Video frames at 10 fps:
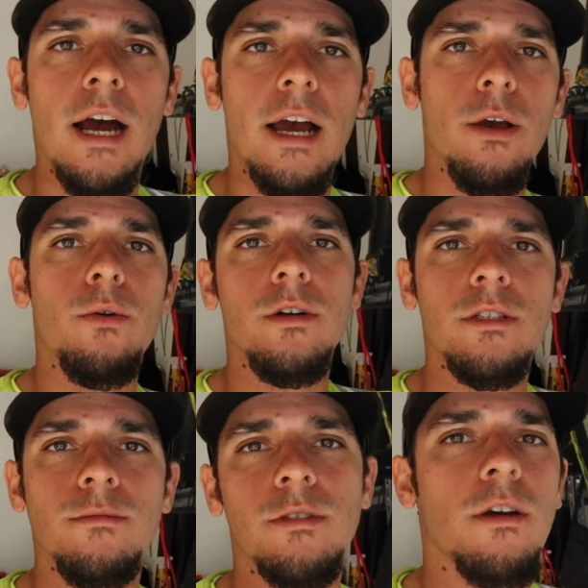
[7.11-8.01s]
I ordered
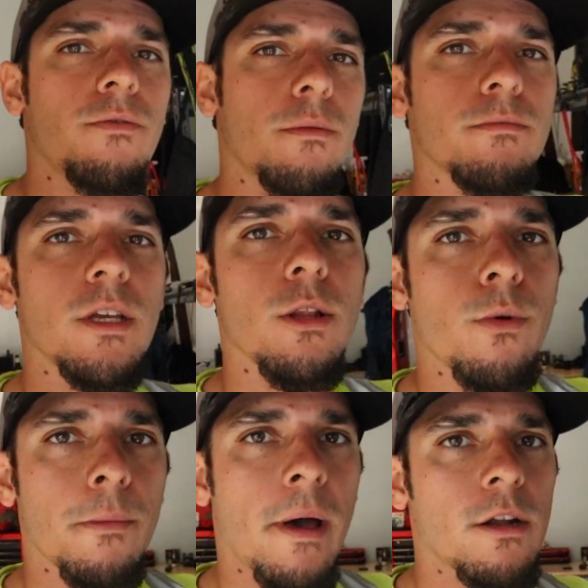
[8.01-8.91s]
some stuff from
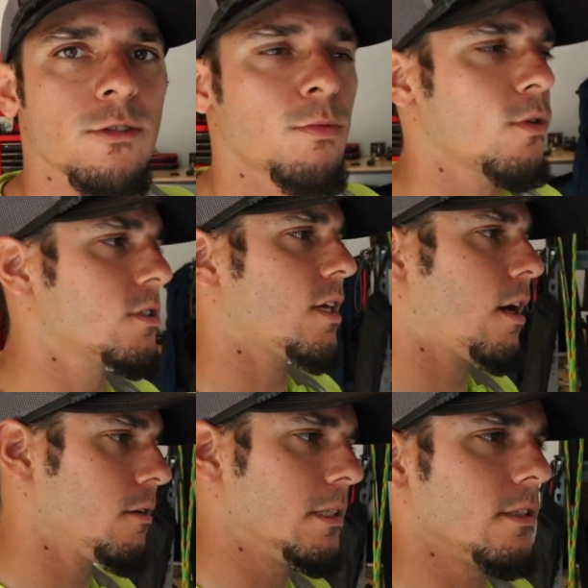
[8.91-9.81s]
Delaware Paddle Sports
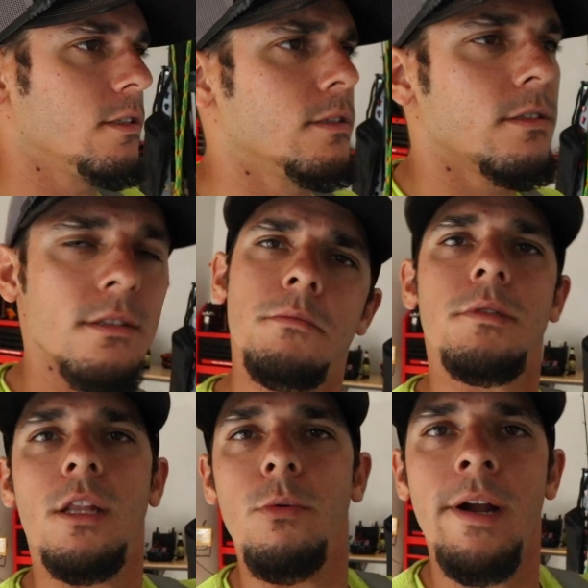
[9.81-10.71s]
out in
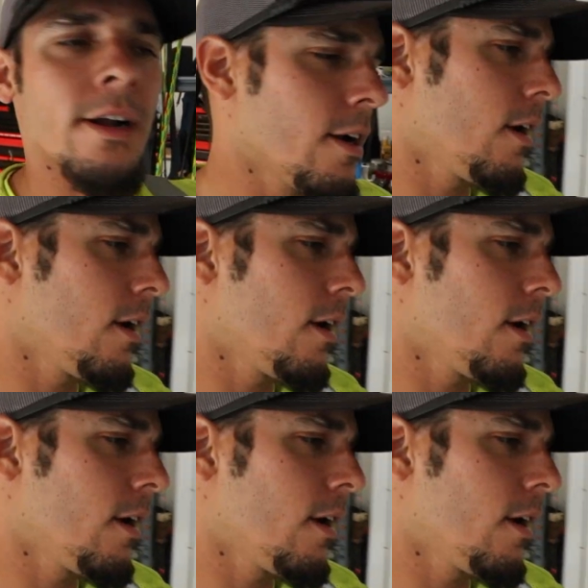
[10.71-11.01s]
Delaware.